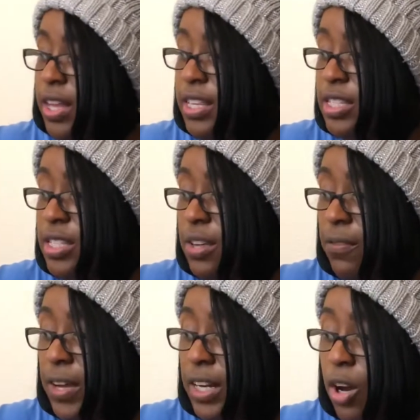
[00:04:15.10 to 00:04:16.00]
This is a
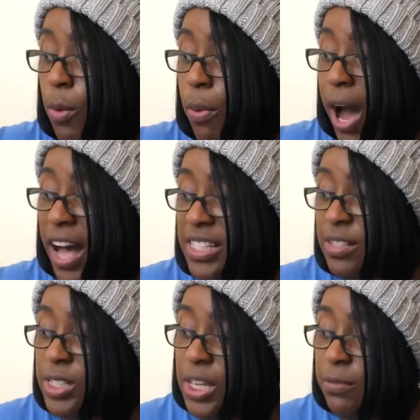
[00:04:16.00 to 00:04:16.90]
Vino
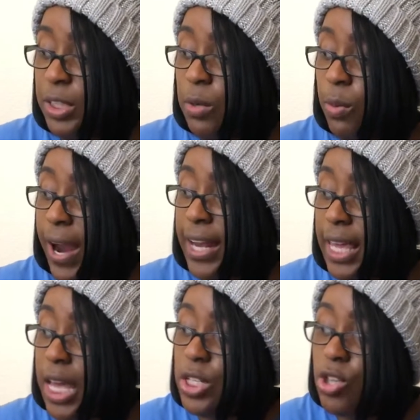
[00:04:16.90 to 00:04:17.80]
Positively
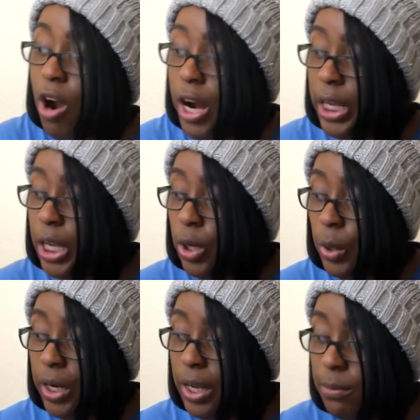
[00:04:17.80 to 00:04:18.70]
Radiant Target
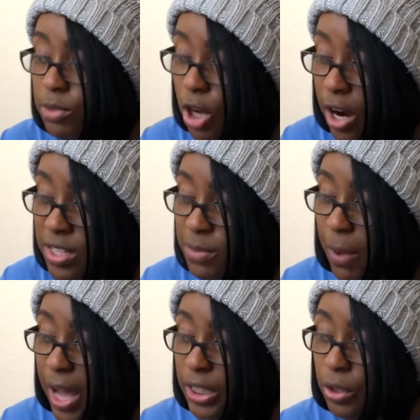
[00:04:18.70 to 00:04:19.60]
Cream Dark
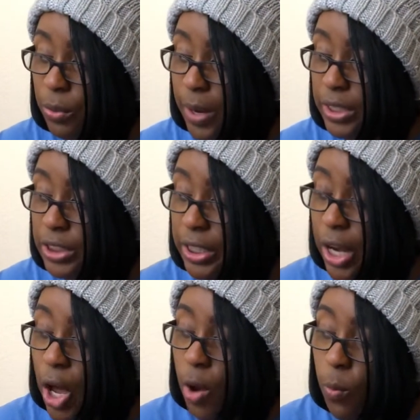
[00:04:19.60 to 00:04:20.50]
Spot Corrector
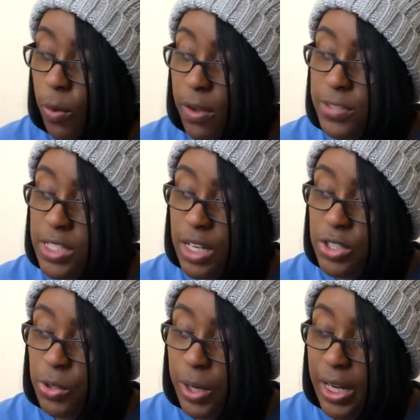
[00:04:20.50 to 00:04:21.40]
with
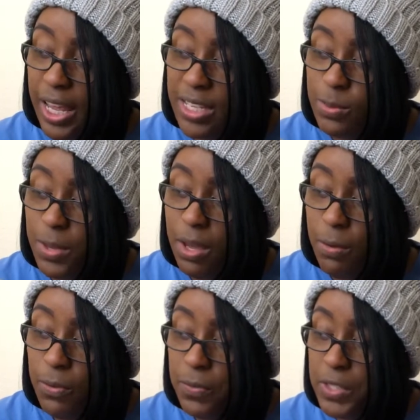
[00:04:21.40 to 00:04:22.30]
sunscreen
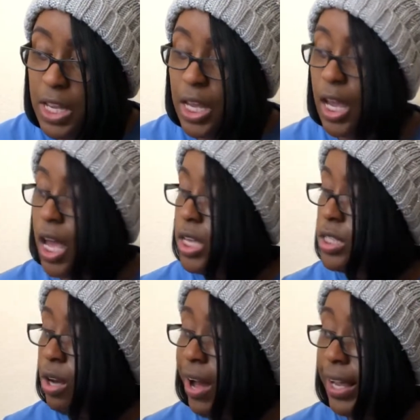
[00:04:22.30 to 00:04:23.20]
SPF 15.
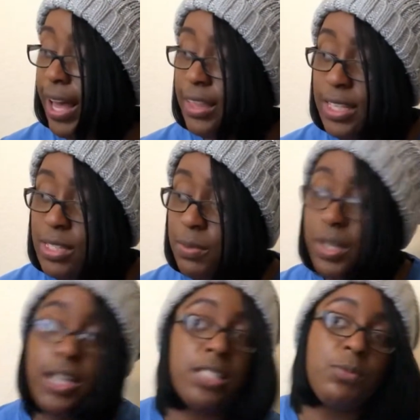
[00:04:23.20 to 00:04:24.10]
So I got this
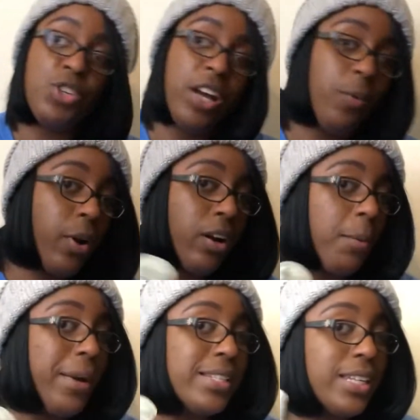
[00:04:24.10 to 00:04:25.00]
because I'm trying to work
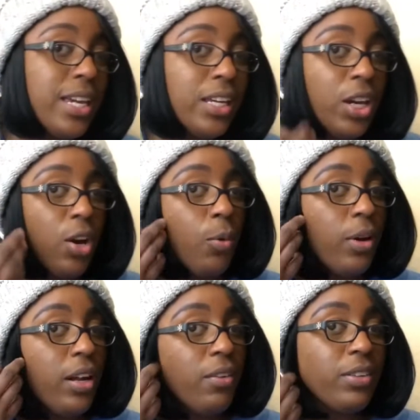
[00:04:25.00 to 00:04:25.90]
on my skincare or
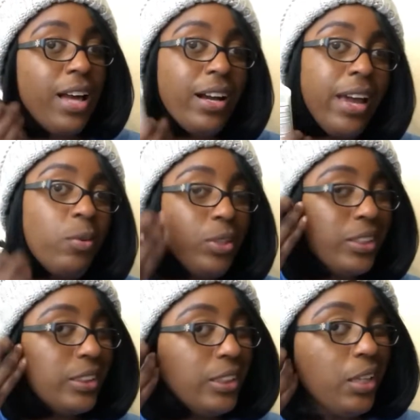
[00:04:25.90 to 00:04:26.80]
whatever. Y'all can't
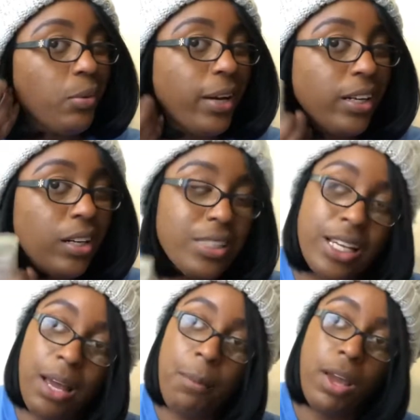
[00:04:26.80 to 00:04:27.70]
really see it right now because
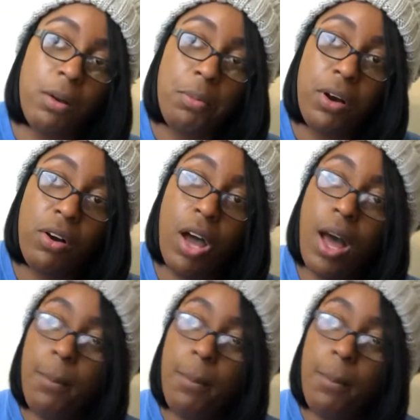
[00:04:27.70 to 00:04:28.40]
I got makeup on.